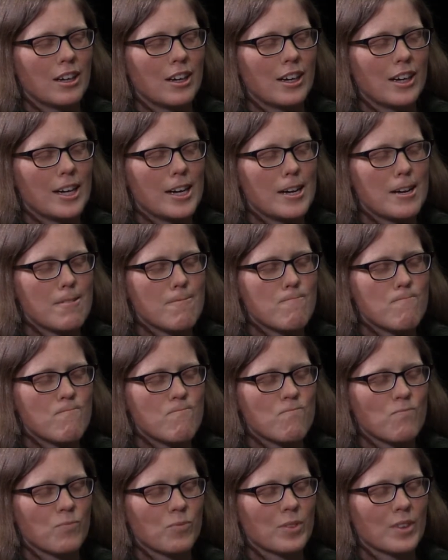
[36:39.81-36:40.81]

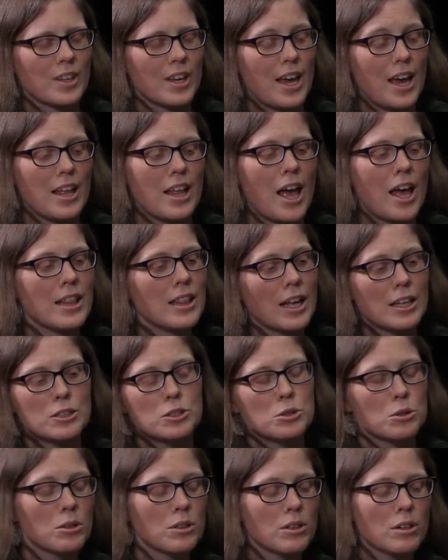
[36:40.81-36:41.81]
Um, and, and, that
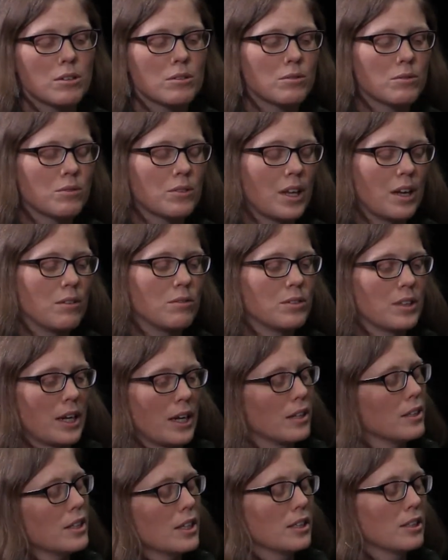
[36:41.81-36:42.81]
sort of, of
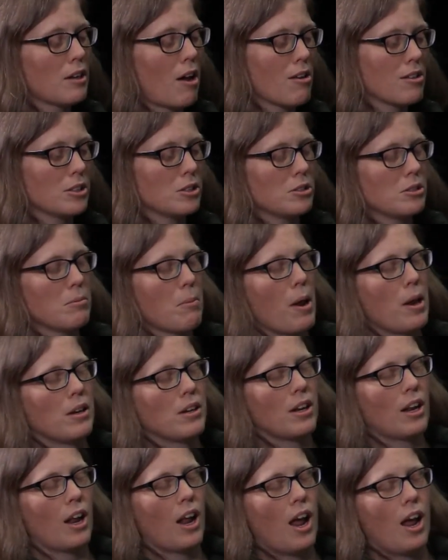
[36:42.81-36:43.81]
land
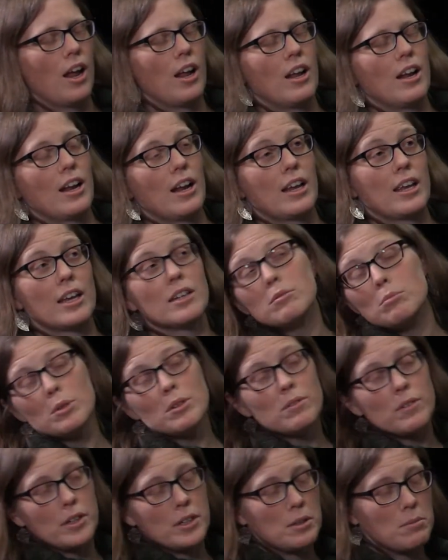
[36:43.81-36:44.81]
acknowledgement can be
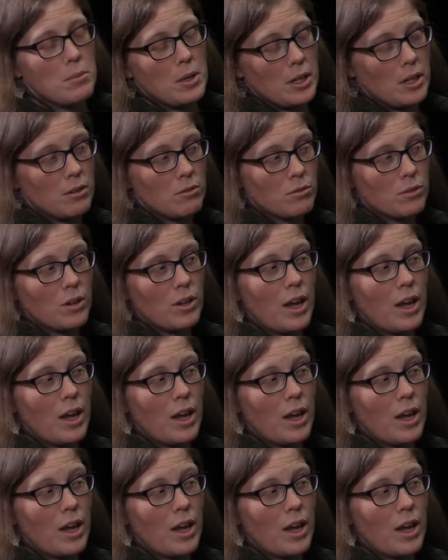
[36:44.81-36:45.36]
very meaningful.